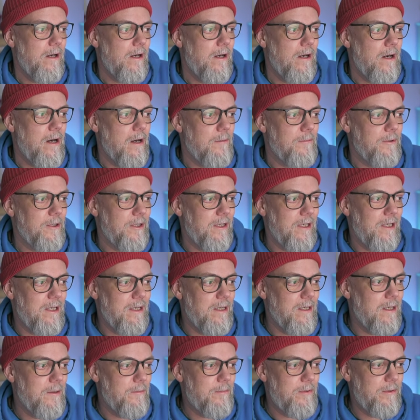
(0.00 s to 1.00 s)
I'm going to
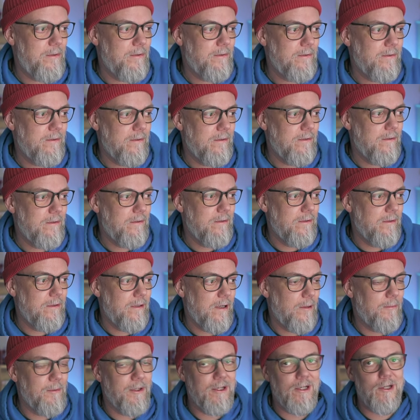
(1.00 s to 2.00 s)
go
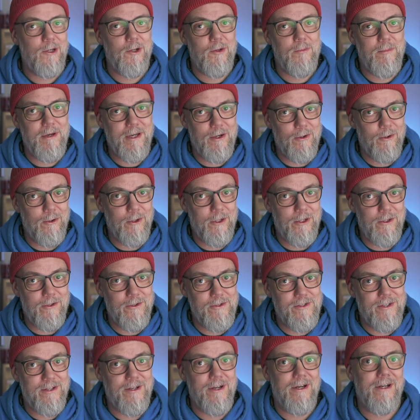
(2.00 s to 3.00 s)
to bed earlier
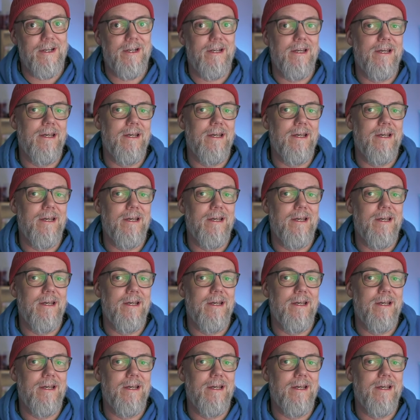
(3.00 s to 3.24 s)
tonight,